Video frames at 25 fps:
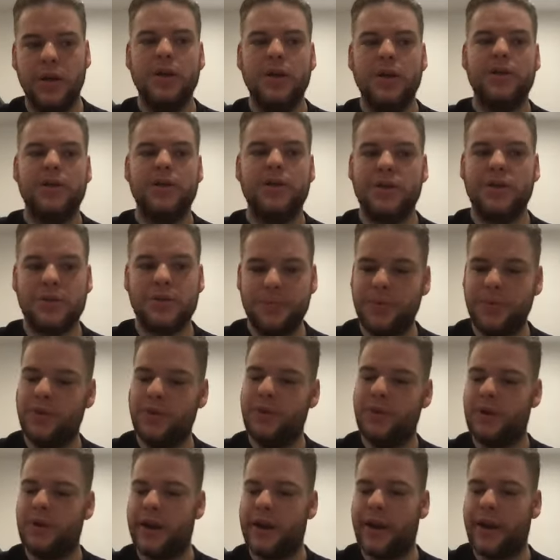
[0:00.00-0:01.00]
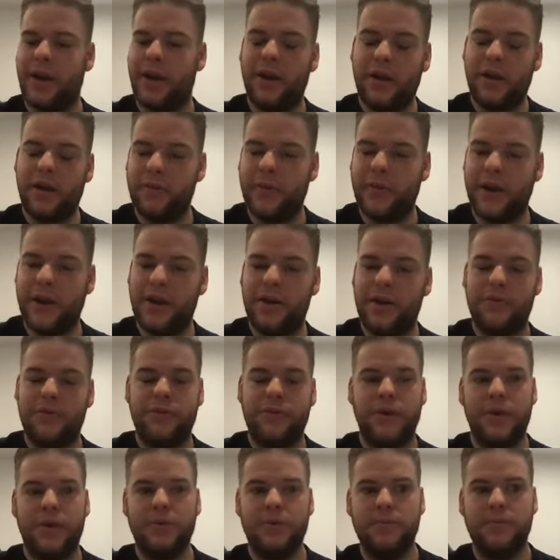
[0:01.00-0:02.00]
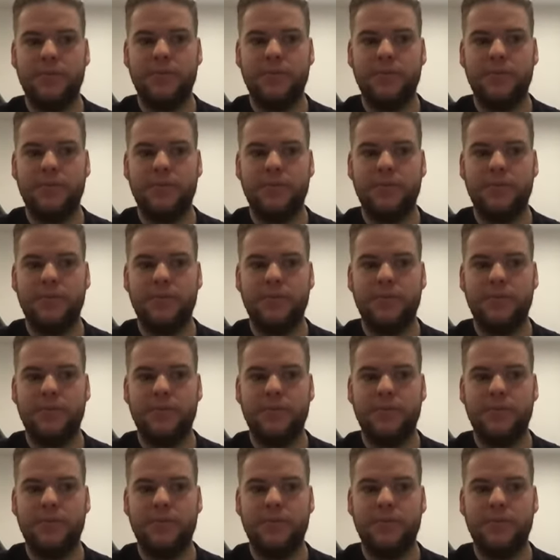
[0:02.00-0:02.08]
So I just put on like a lot of weight in the front